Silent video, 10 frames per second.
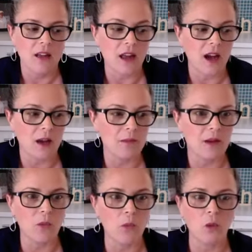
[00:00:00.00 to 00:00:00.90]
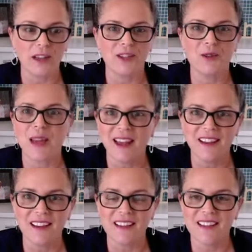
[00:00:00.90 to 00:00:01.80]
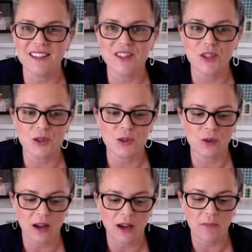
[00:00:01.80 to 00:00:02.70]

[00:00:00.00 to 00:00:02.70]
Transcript: um, what you get is you um,